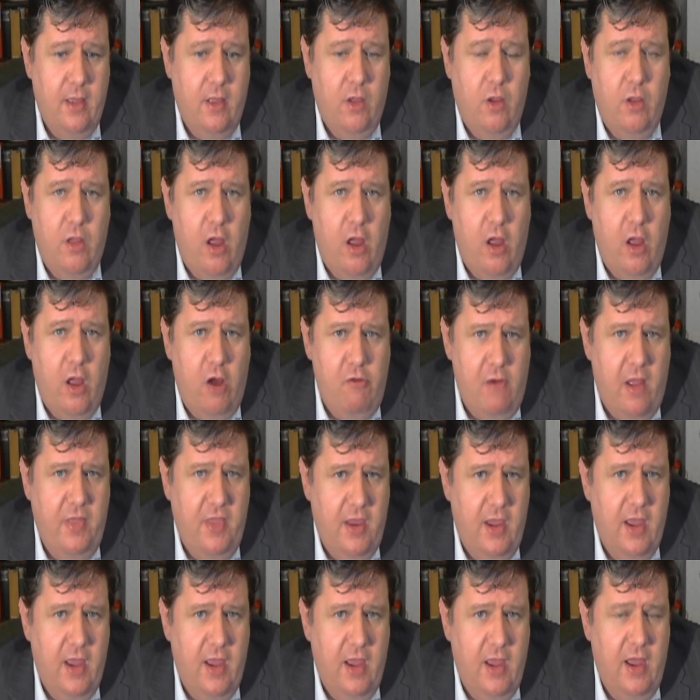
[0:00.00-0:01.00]
Around the
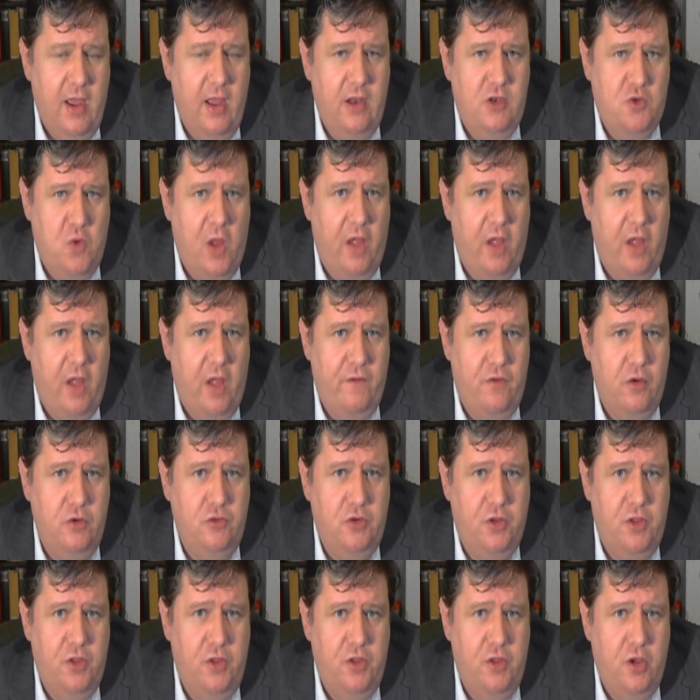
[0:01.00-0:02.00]
year 1200, the
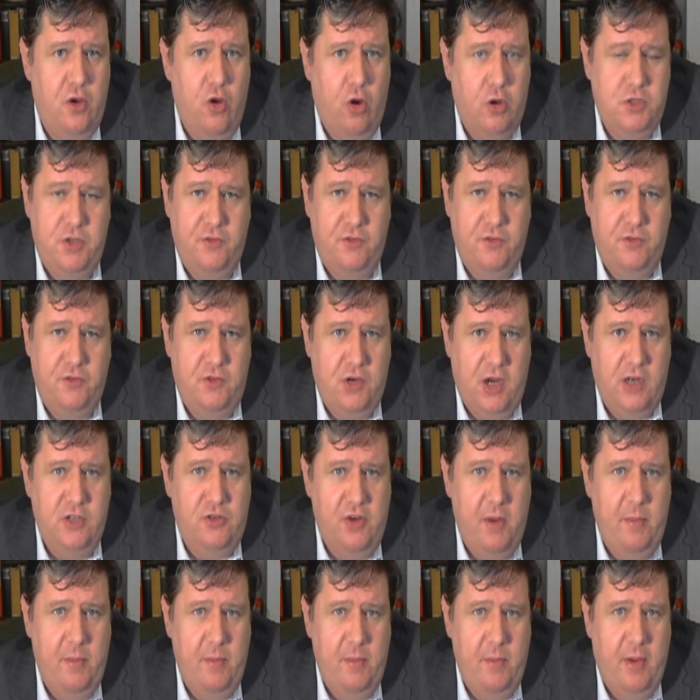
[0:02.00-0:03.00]
Courts of Chancery
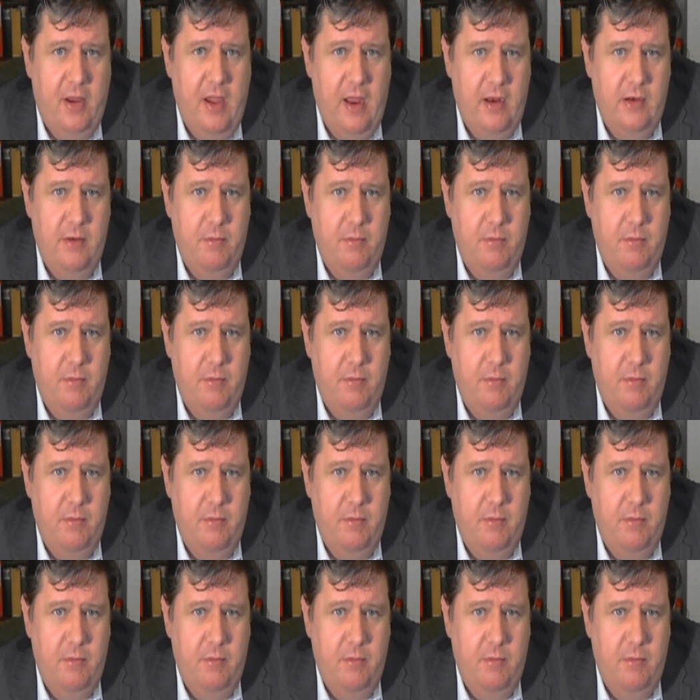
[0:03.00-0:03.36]
began